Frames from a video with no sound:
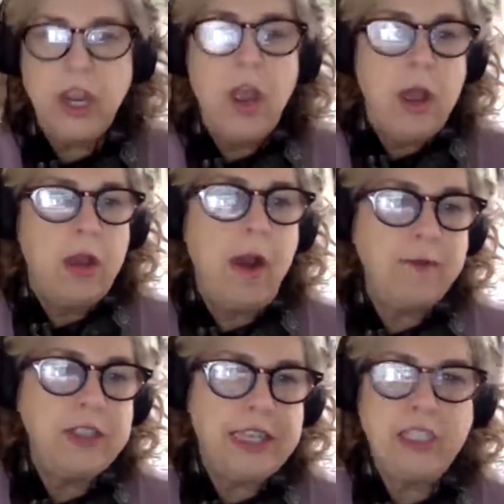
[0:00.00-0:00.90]

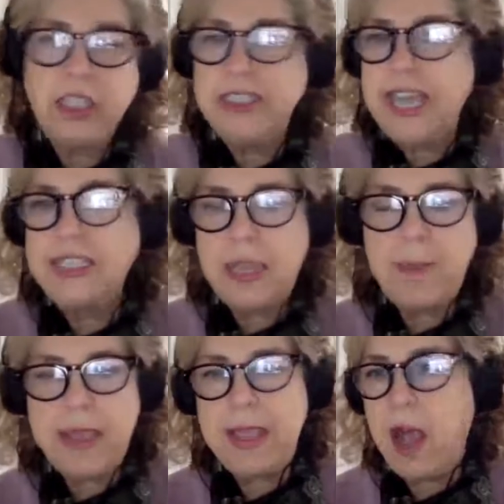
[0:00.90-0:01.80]
conversations, SAP,
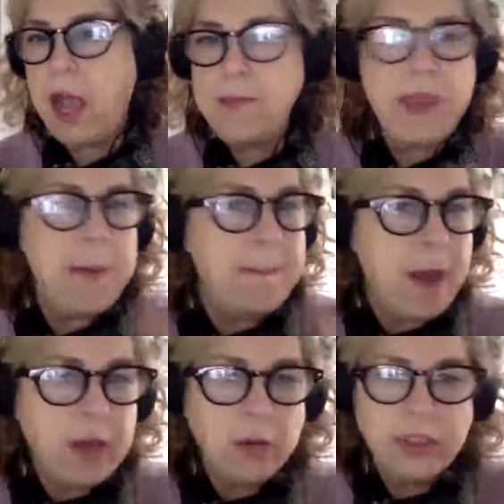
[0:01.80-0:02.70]
IBM,
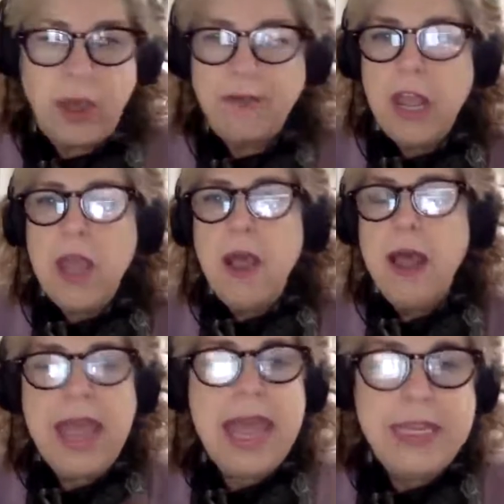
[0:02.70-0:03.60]
Microsoft,
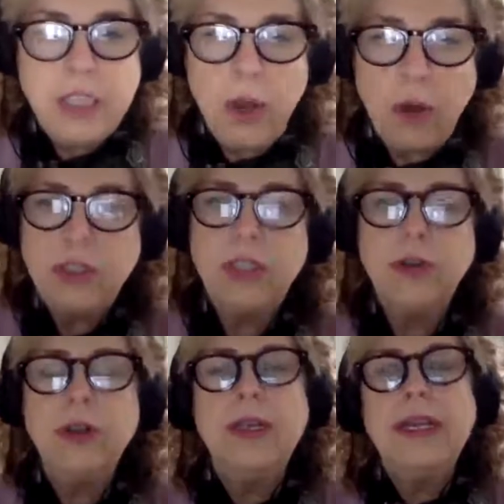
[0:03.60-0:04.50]
Atos,
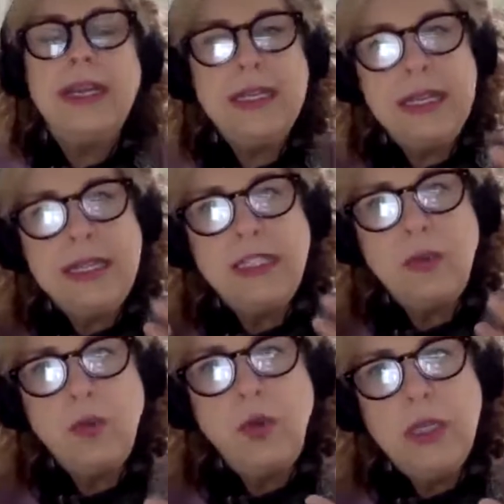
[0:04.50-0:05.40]
it's
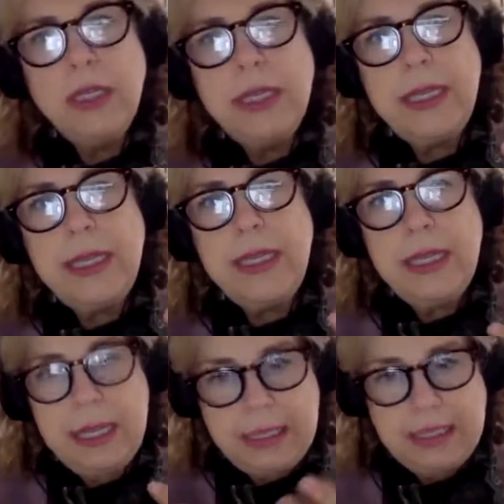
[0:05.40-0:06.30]
really
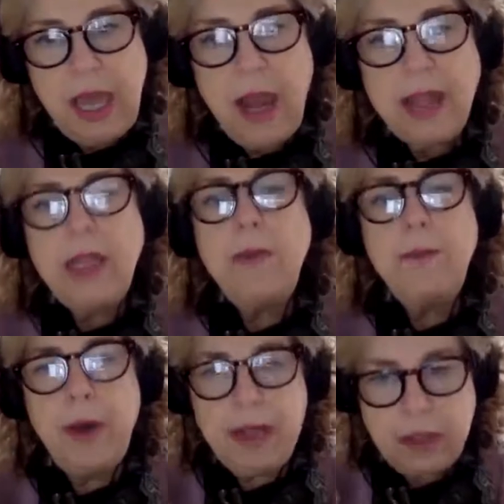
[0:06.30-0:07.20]
exciting,
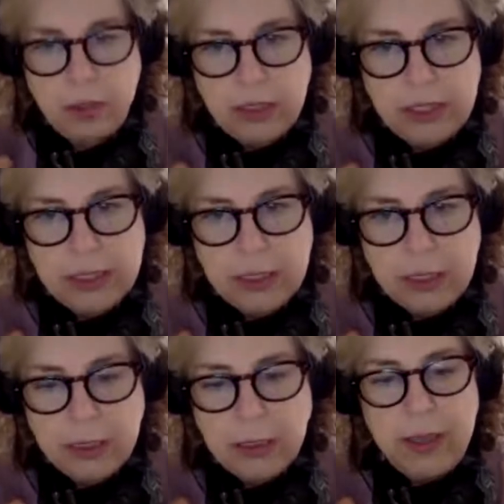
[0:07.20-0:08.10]
but
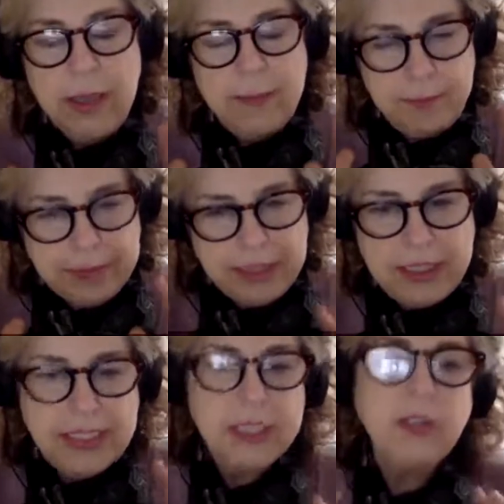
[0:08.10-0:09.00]
it
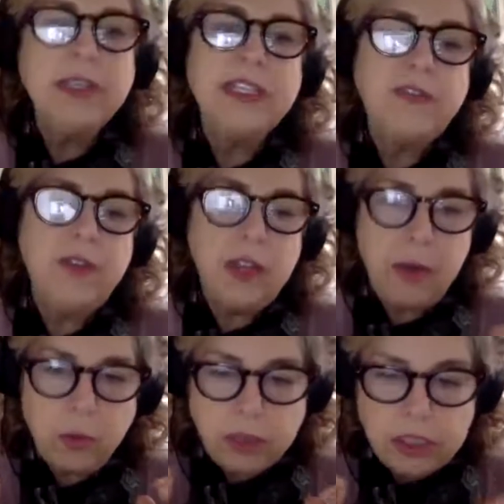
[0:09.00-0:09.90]
still does feel like
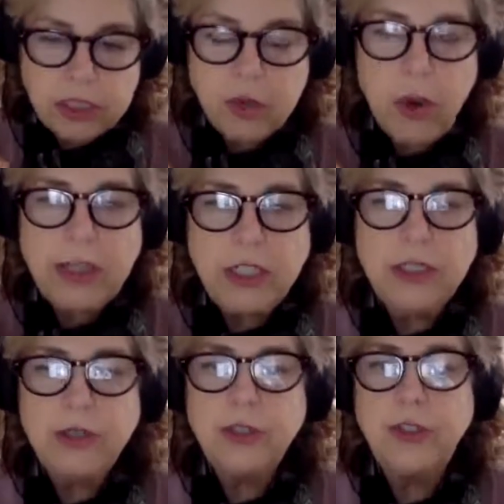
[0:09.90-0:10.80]
we're just scratching
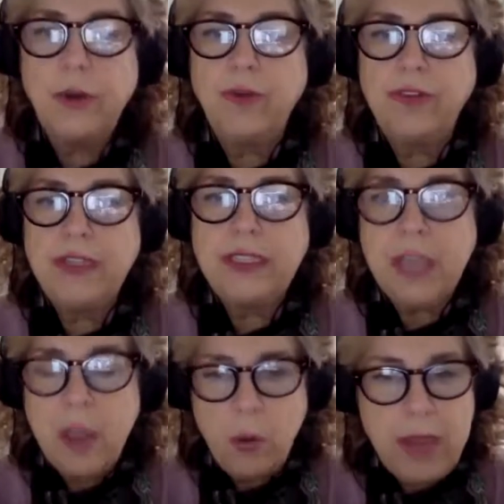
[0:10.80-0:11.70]
the surface.
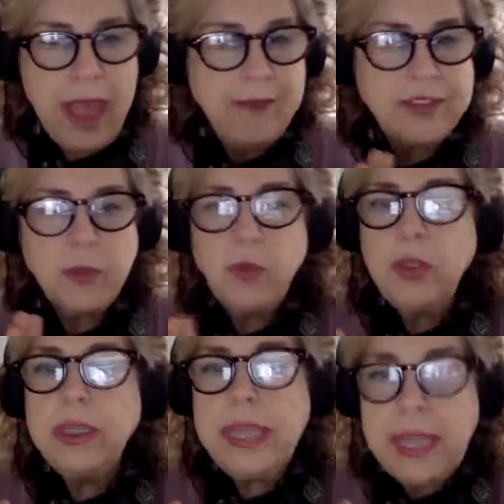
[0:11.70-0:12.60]
We have some
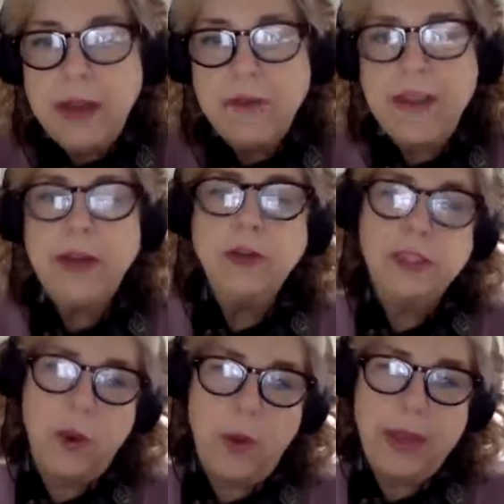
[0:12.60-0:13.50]
really innovators
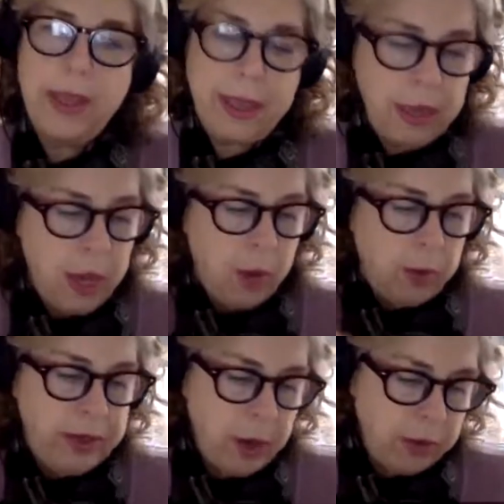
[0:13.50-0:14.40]
going in. We
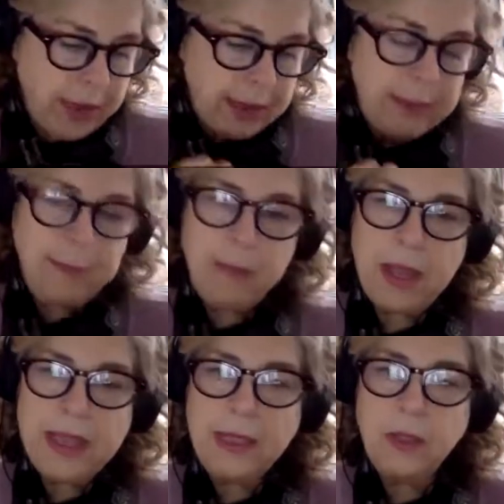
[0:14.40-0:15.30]
know that by
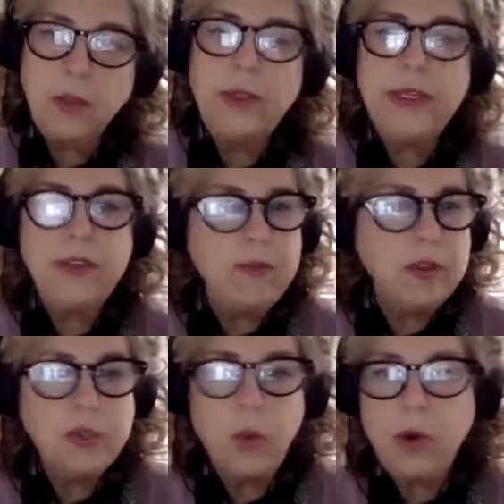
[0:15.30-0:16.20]
including
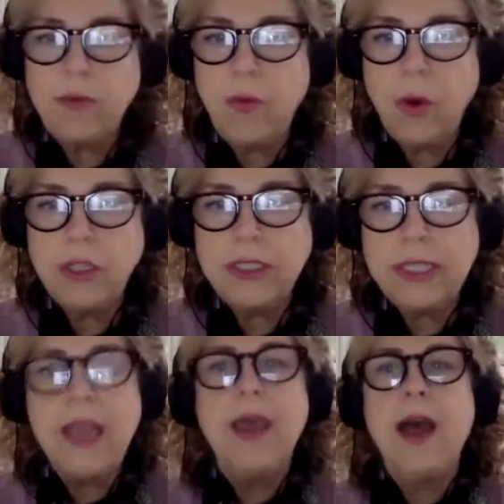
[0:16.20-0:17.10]
diverse workforce,
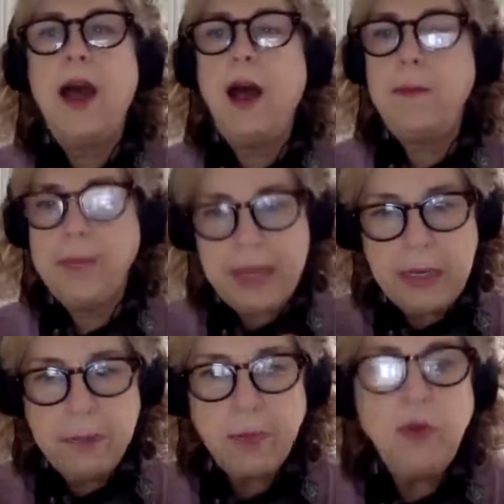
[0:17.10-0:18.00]
it
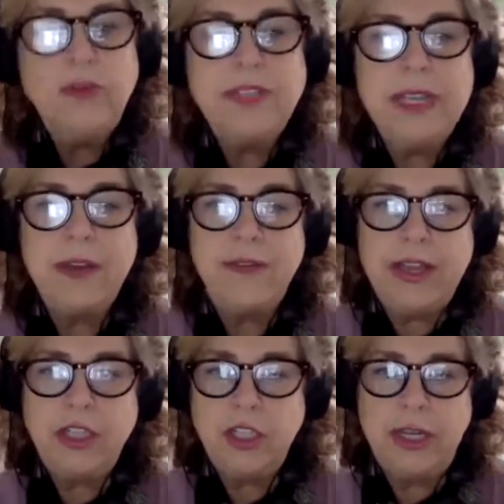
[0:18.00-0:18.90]
improves the
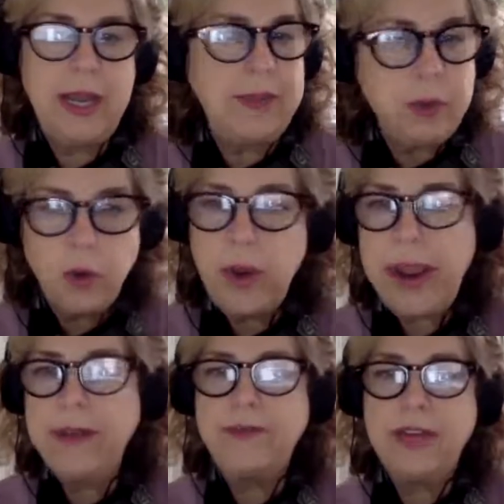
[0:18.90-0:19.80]
innovation and the
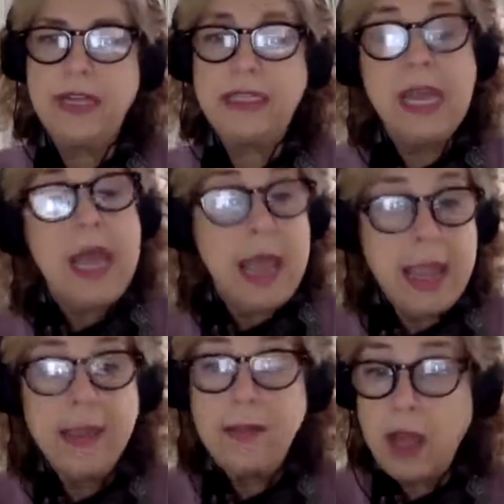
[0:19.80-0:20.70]
creativeness,
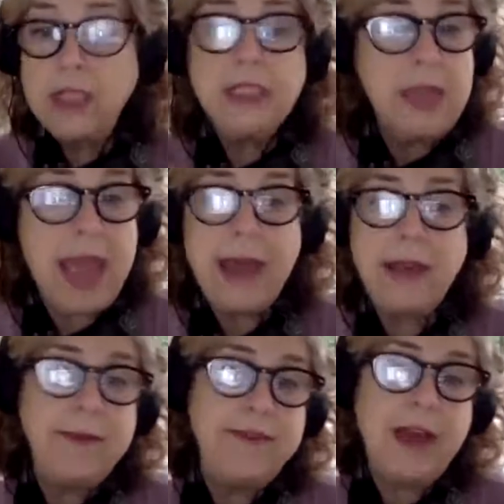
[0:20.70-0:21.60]
and thus adding
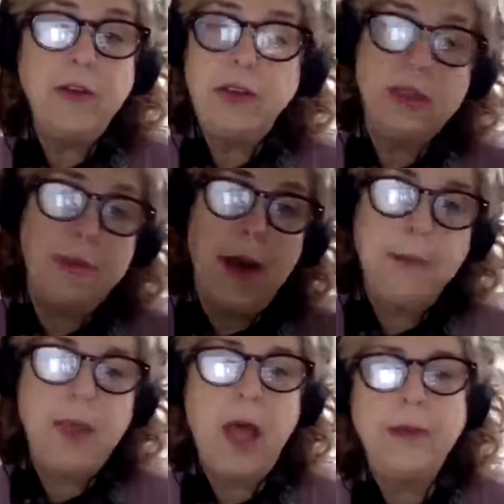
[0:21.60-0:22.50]
value to the bottom
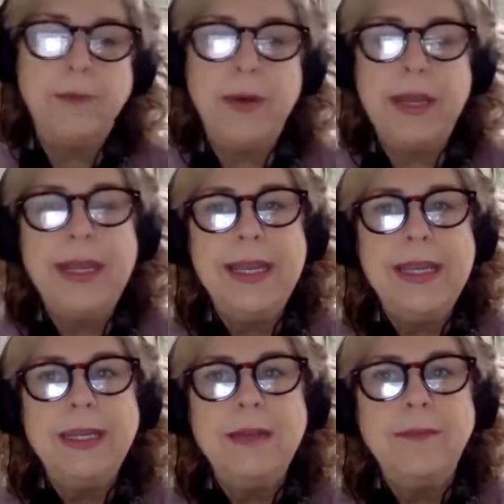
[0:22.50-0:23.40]
line. But
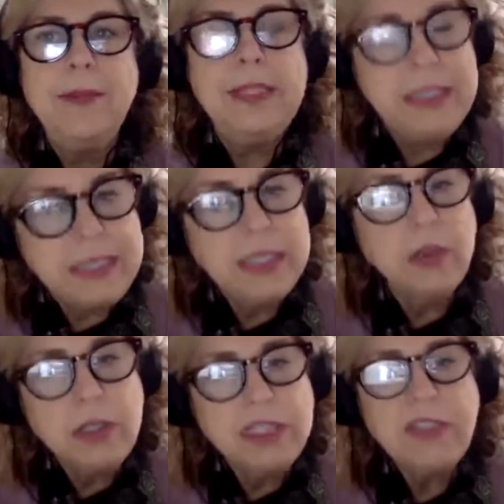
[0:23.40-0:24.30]
it still
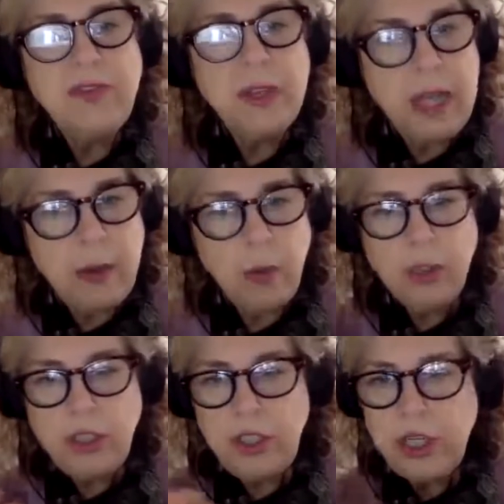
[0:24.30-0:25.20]
does feel like we're
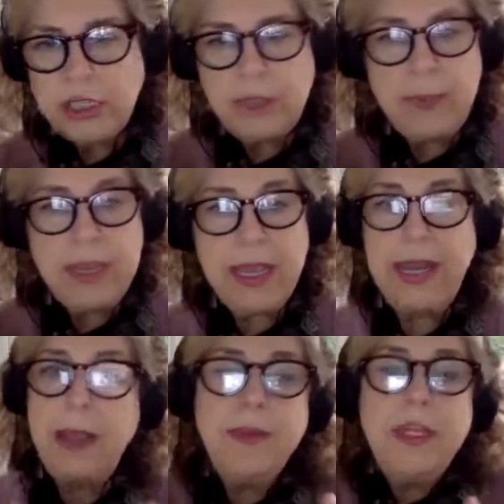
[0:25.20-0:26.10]
just beginning.
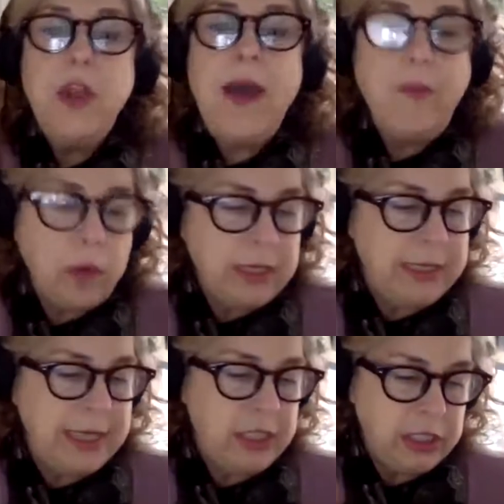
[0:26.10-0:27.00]
I mean, you have
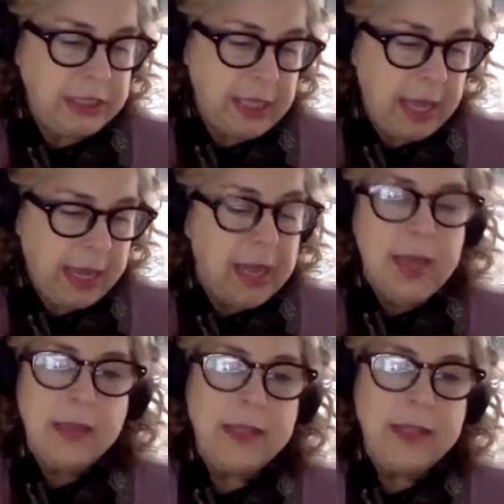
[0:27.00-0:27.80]
organizations like the